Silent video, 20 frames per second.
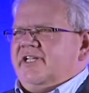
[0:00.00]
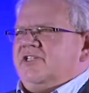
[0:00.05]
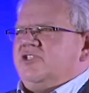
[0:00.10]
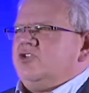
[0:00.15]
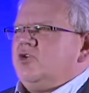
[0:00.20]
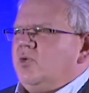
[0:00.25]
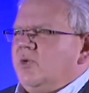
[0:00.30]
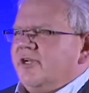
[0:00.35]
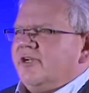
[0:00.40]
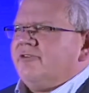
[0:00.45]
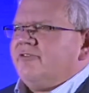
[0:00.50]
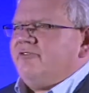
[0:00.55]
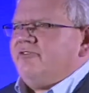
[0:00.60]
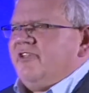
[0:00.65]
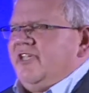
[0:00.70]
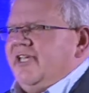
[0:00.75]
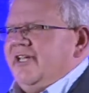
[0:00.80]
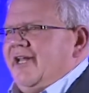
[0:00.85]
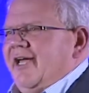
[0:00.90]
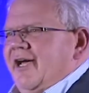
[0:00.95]
a Twitter
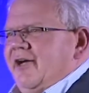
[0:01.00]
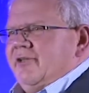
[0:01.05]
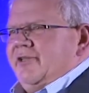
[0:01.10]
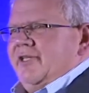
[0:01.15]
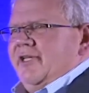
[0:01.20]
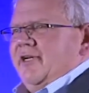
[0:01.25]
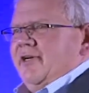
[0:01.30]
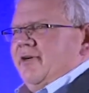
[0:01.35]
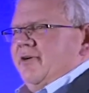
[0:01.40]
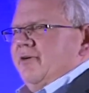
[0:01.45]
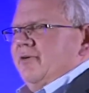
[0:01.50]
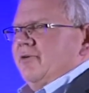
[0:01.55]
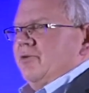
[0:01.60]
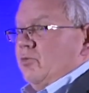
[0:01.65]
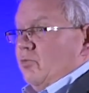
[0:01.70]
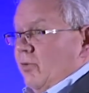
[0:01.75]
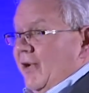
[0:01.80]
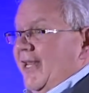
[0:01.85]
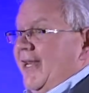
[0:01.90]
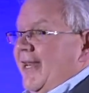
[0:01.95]
feed out there
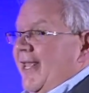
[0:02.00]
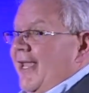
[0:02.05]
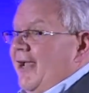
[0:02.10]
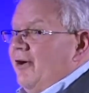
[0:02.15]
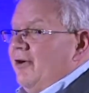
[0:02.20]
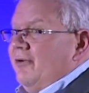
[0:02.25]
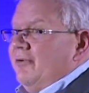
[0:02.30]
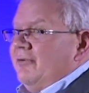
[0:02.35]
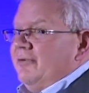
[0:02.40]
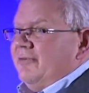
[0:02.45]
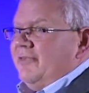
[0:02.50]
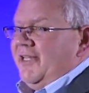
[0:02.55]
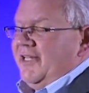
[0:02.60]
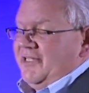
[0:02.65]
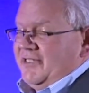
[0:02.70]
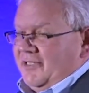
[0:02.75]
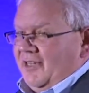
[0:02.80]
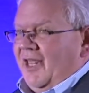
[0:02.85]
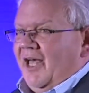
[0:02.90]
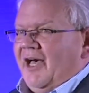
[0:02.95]
right now that
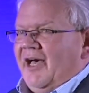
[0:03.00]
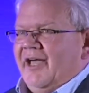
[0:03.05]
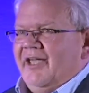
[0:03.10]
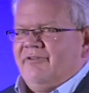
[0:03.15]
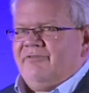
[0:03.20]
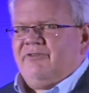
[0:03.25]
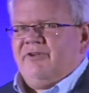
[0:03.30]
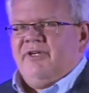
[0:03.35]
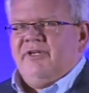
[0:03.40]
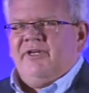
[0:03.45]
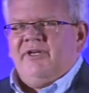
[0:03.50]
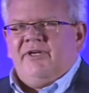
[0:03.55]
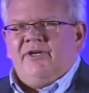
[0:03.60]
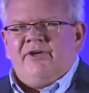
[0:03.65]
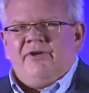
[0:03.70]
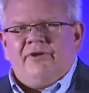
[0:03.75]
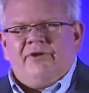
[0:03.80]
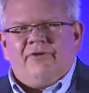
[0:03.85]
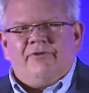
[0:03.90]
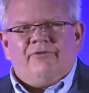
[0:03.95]
is live
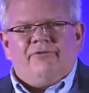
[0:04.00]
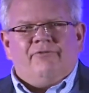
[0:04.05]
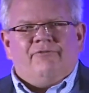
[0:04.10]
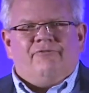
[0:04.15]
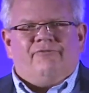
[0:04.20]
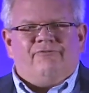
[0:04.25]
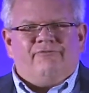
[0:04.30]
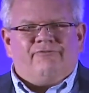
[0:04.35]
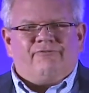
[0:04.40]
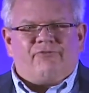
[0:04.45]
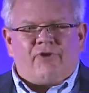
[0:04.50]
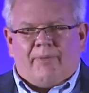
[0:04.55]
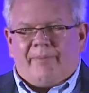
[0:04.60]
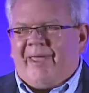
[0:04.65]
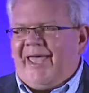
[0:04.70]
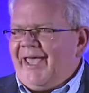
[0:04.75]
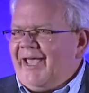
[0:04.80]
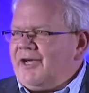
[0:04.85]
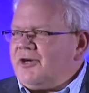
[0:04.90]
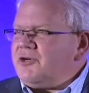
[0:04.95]
from
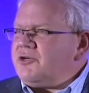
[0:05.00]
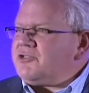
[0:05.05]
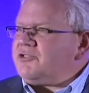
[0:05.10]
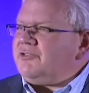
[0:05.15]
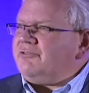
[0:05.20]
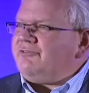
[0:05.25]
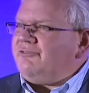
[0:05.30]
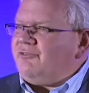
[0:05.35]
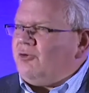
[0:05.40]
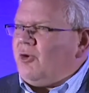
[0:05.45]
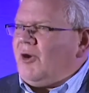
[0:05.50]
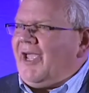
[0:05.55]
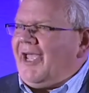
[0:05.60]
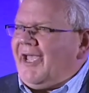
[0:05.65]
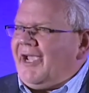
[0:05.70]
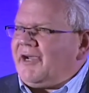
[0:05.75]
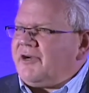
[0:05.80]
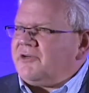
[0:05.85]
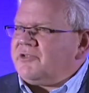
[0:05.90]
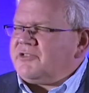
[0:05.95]
hackers for
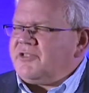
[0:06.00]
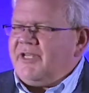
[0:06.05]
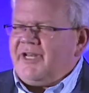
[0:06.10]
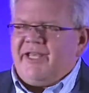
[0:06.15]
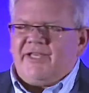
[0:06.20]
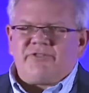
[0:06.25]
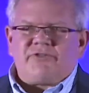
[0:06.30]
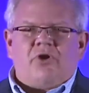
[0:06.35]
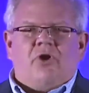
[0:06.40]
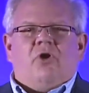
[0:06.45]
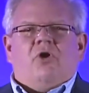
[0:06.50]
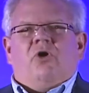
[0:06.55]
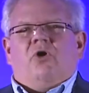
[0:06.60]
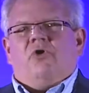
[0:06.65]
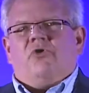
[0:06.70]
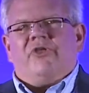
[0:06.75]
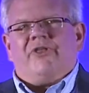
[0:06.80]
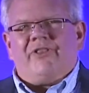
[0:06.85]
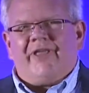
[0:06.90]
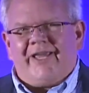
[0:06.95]
hackers that has
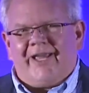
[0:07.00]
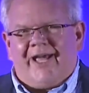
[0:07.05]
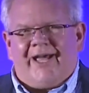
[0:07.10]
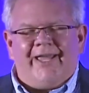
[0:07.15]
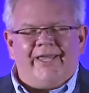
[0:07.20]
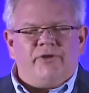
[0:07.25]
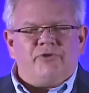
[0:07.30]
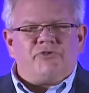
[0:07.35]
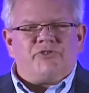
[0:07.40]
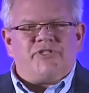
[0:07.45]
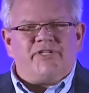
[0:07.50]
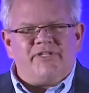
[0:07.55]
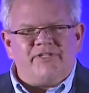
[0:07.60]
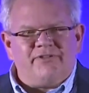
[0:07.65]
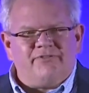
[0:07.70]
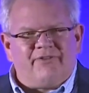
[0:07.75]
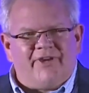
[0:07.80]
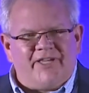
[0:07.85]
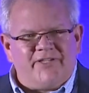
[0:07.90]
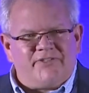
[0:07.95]
all the IoT
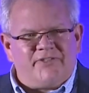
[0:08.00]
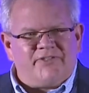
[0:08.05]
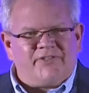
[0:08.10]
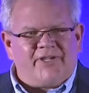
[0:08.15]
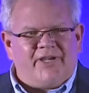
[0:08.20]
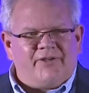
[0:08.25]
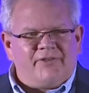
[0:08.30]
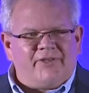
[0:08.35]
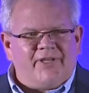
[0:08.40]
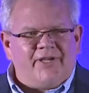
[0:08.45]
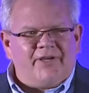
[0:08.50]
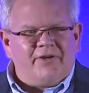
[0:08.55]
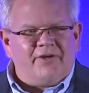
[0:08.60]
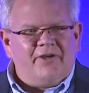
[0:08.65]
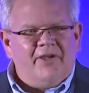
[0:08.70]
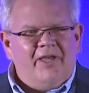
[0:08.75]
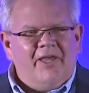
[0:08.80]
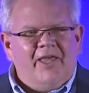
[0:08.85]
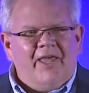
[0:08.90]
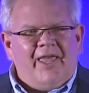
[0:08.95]
devices out
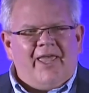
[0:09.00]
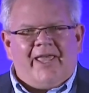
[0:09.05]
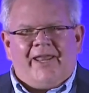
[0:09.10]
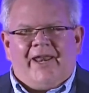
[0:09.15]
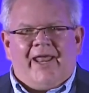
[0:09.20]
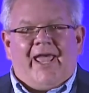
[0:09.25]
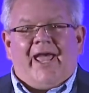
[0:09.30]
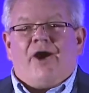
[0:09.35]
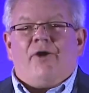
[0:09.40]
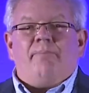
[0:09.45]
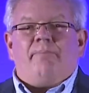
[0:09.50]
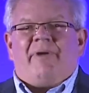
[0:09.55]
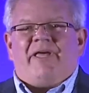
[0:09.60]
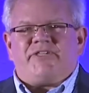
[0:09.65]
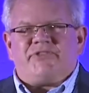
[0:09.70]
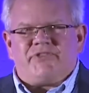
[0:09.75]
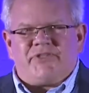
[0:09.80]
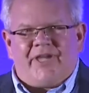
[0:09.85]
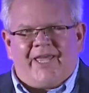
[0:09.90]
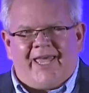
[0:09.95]
there and how
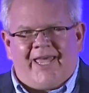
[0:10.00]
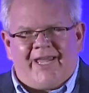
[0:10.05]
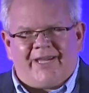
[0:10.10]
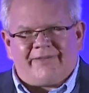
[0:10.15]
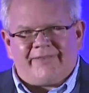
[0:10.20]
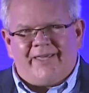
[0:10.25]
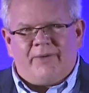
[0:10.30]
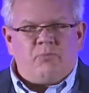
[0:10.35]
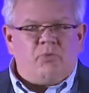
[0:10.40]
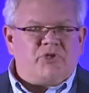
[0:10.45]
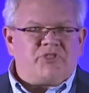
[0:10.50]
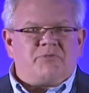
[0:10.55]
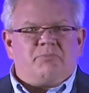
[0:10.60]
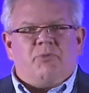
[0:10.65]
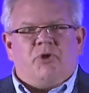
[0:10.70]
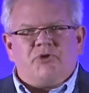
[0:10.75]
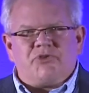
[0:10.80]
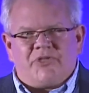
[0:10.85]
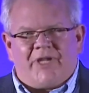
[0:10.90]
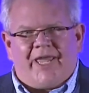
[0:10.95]
best to hack them, what's
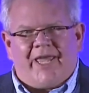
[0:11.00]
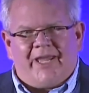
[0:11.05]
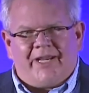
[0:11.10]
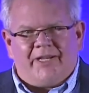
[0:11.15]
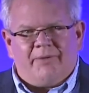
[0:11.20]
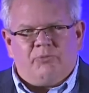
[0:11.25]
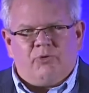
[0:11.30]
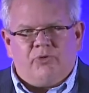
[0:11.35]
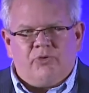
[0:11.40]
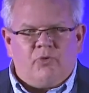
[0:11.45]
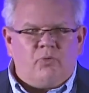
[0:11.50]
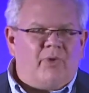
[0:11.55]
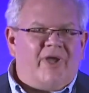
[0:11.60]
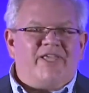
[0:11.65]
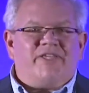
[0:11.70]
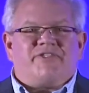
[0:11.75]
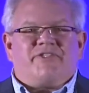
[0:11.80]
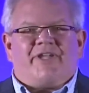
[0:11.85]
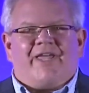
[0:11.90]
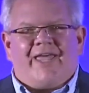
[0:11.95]
most hackable, the
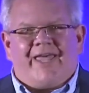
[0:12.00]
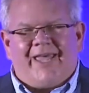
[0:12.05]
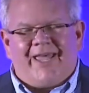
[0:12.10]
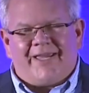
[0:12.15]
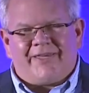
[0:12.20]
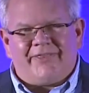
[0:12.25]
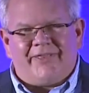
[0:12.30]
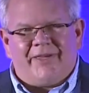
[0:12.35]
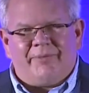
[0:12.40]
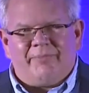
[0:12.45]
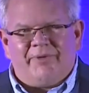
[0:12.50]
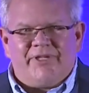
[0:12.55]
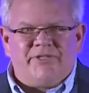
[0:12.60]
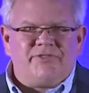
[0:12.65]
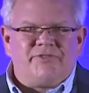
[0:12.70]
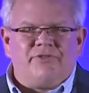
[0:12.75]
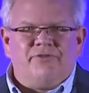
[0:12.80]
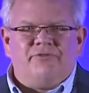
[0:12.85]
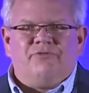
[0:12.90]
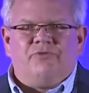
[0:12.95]
ways to hack them, and
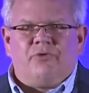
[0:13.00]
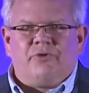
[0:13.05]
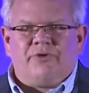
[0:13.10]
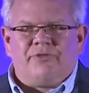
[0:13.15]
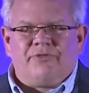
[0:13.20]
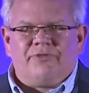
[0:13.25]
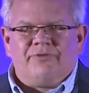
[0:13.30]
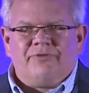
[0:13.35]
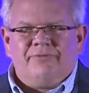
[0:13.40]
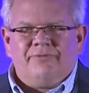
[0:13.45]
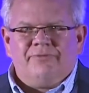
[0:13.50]
so forth.